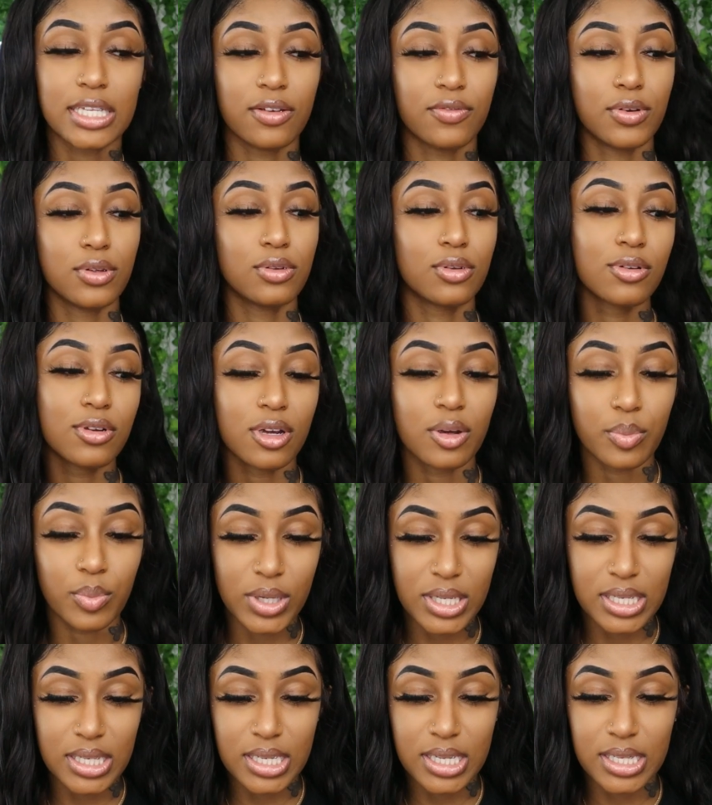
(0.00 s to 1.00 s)
Because if you do your
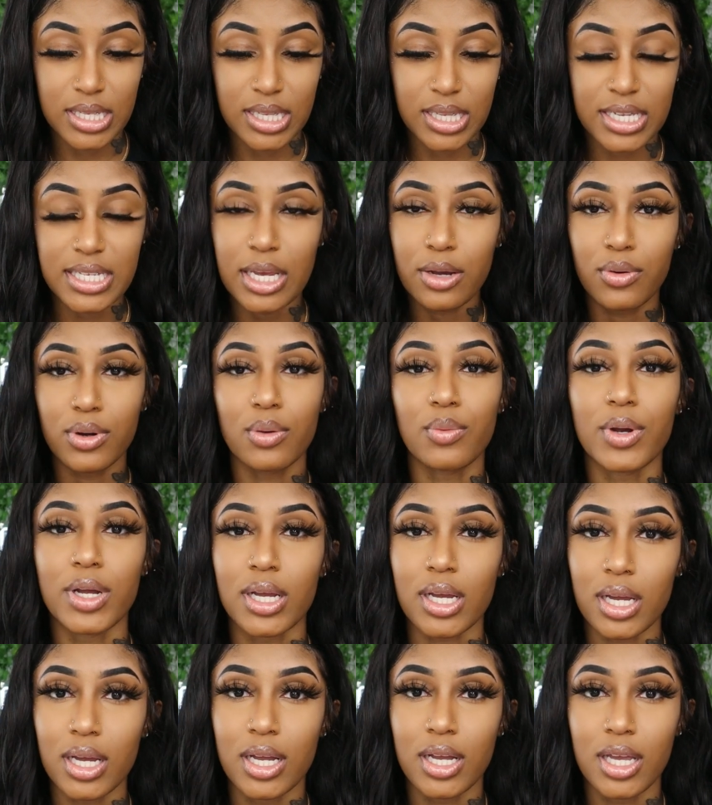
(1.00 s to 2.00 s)
business, that's like going to
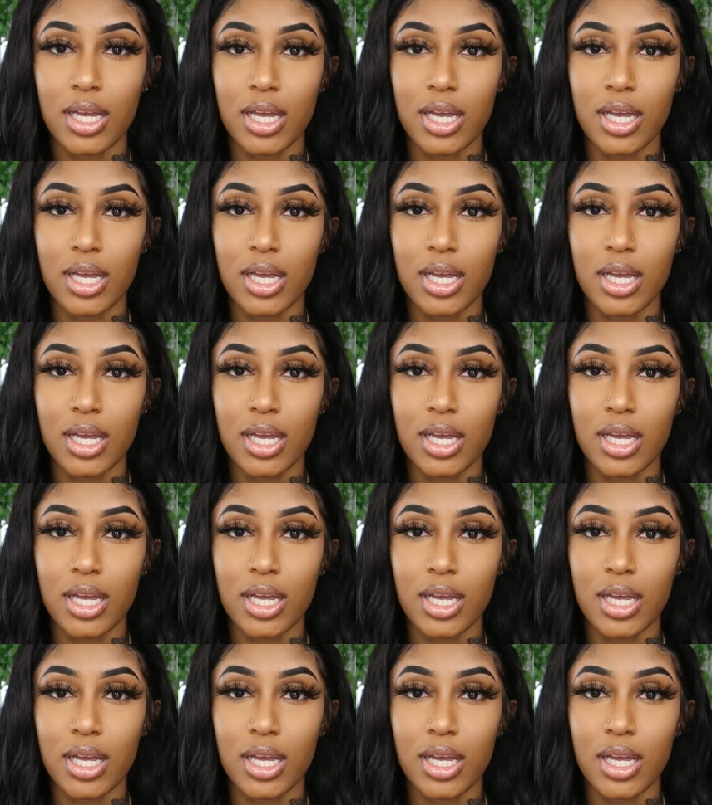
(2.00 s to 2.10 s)
work.